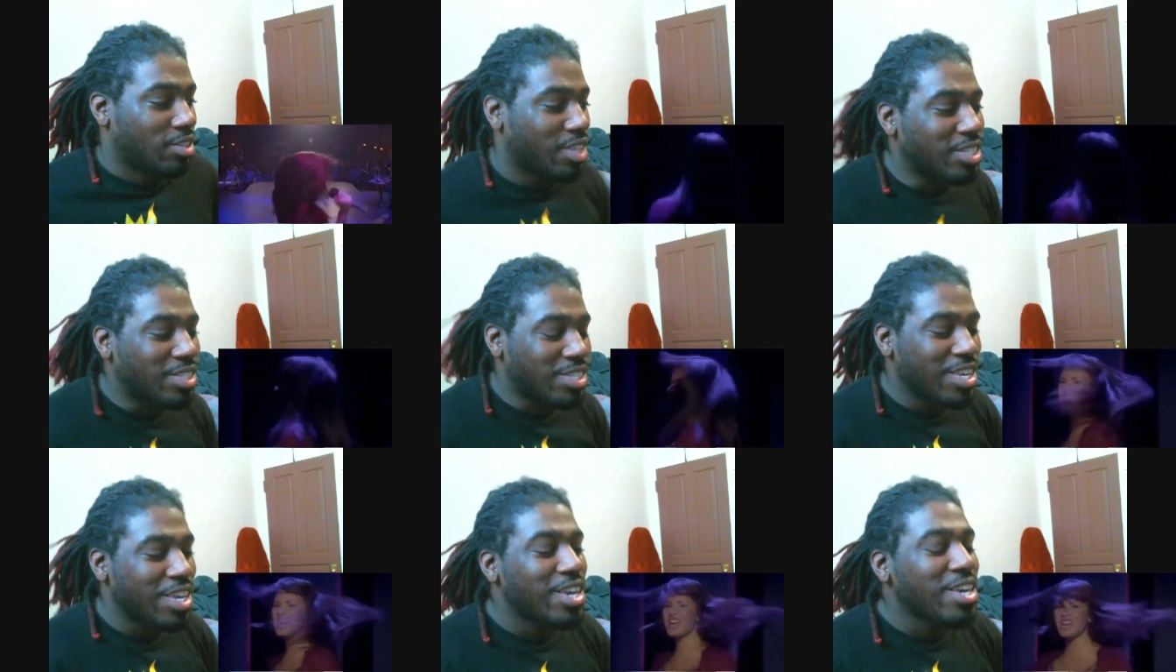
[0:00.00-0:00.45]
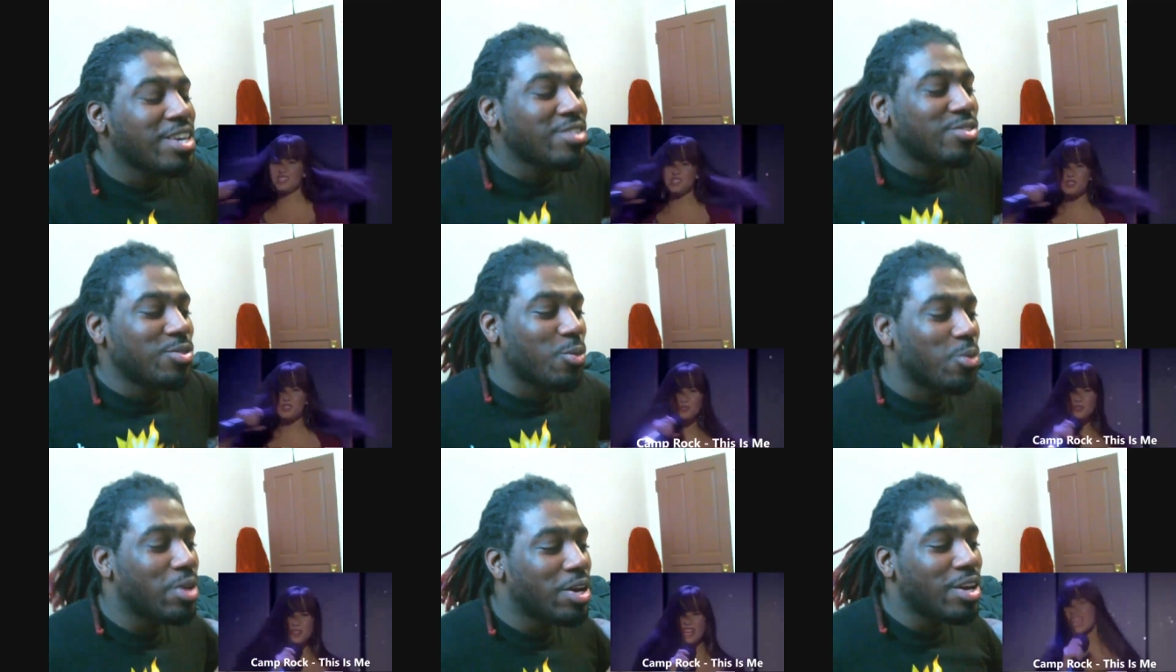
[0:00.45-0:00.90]
This
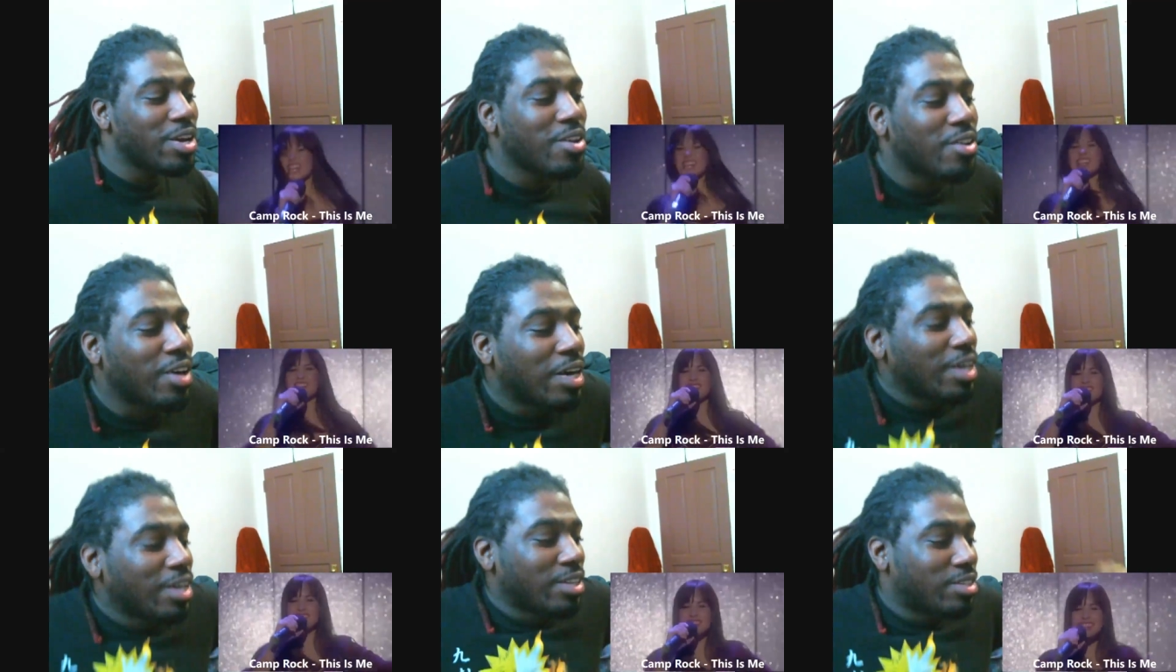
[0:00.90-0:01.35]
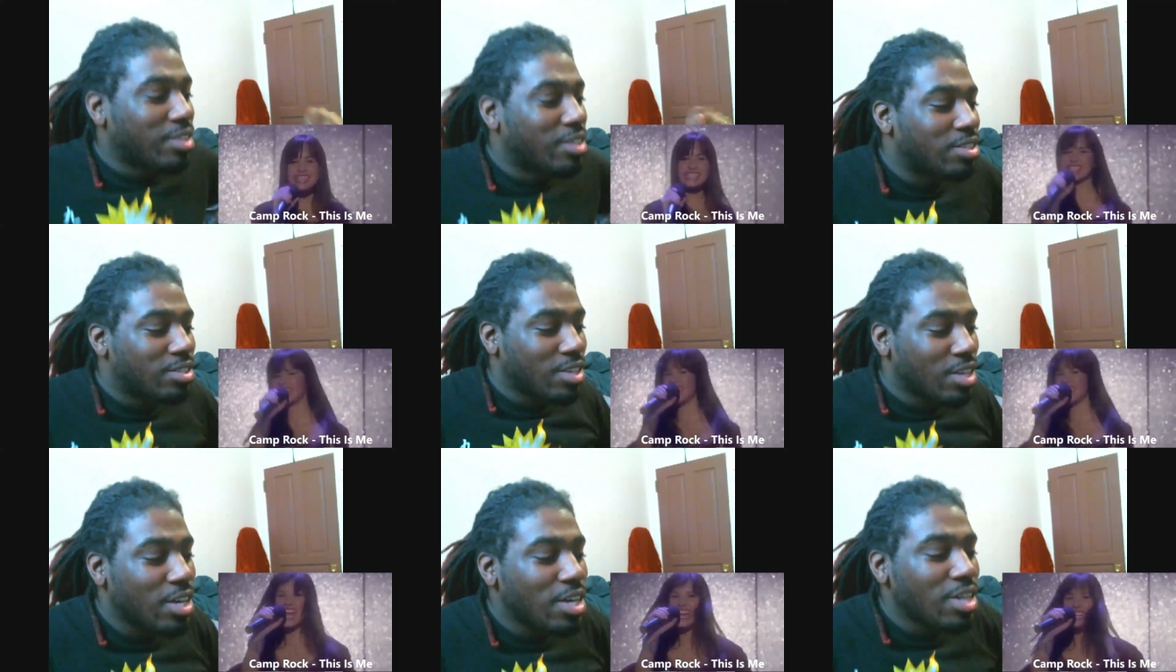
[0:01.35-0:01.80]
is real.
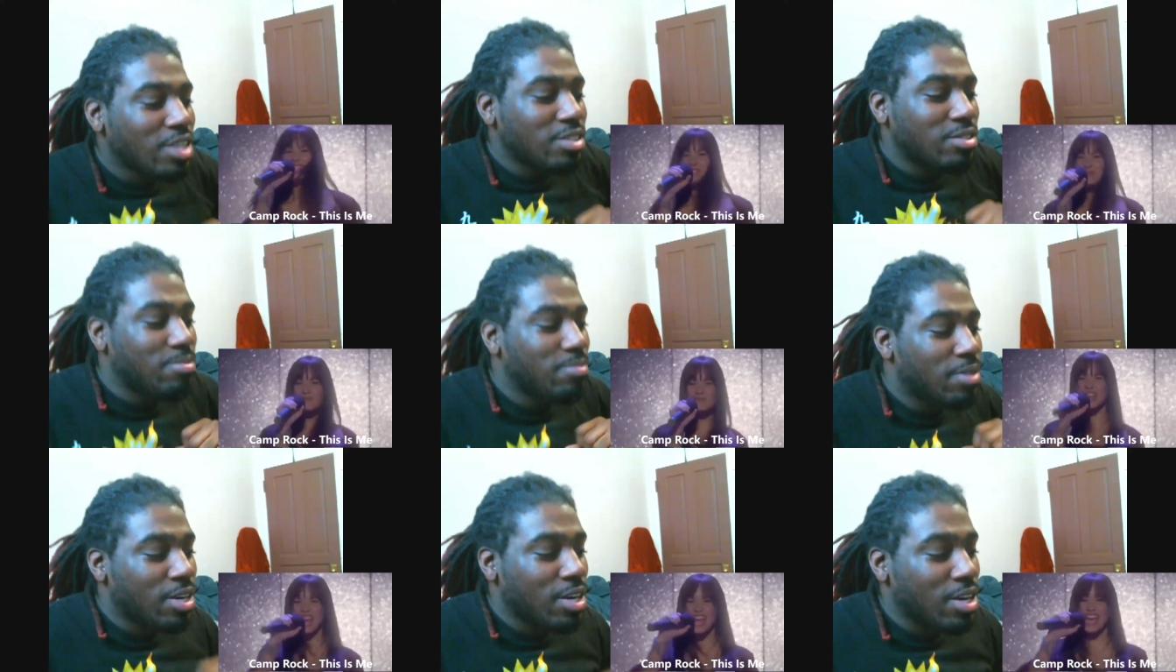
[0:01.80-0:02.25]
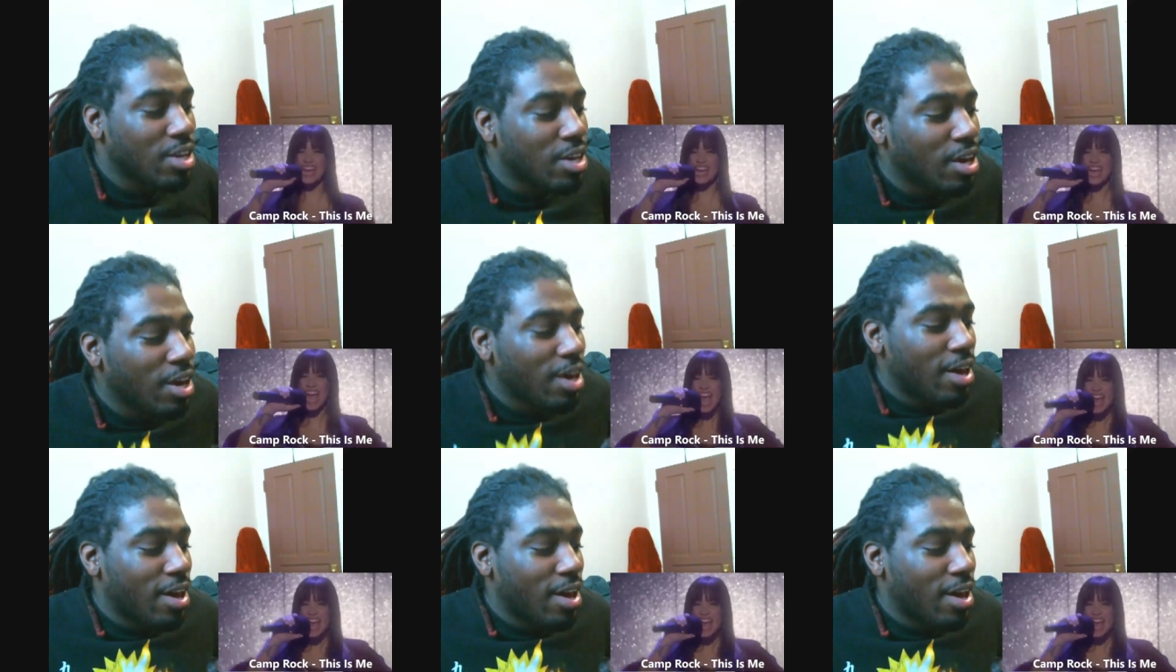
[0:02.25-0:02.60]
This is me.